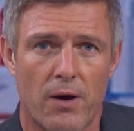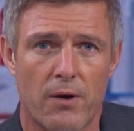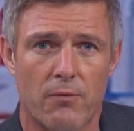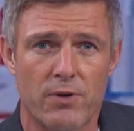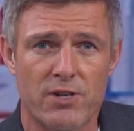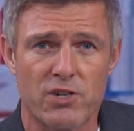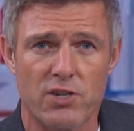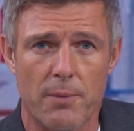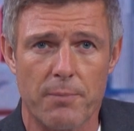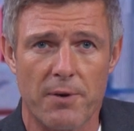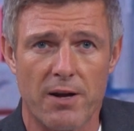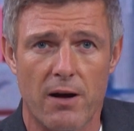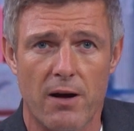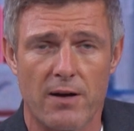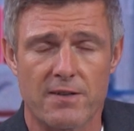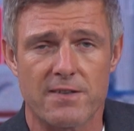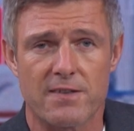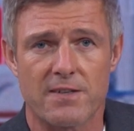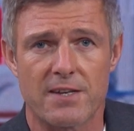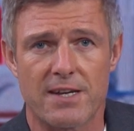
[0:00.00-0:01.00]
Reshaping
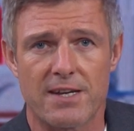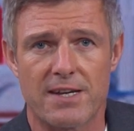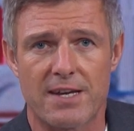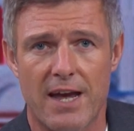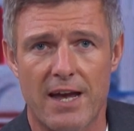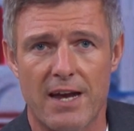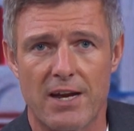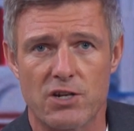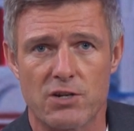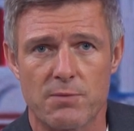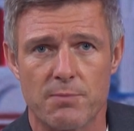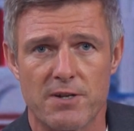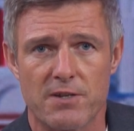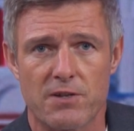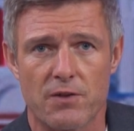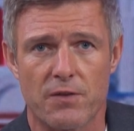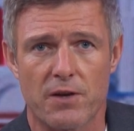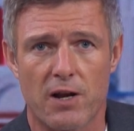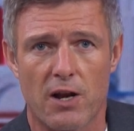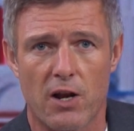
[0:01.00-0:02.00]
artist
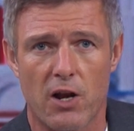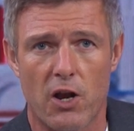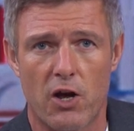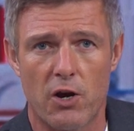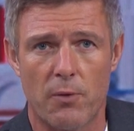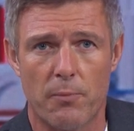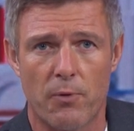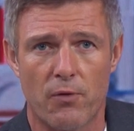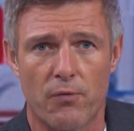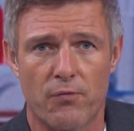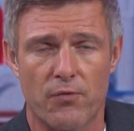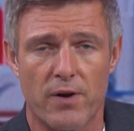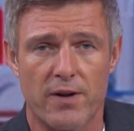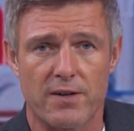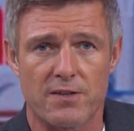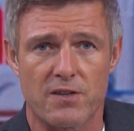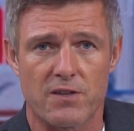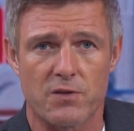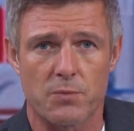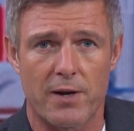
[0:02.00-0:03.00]
engagement on the global
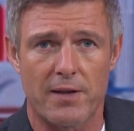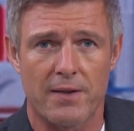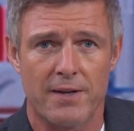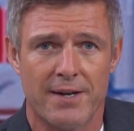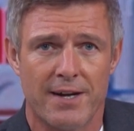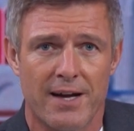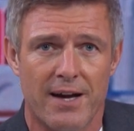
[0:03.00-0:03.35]
front as well.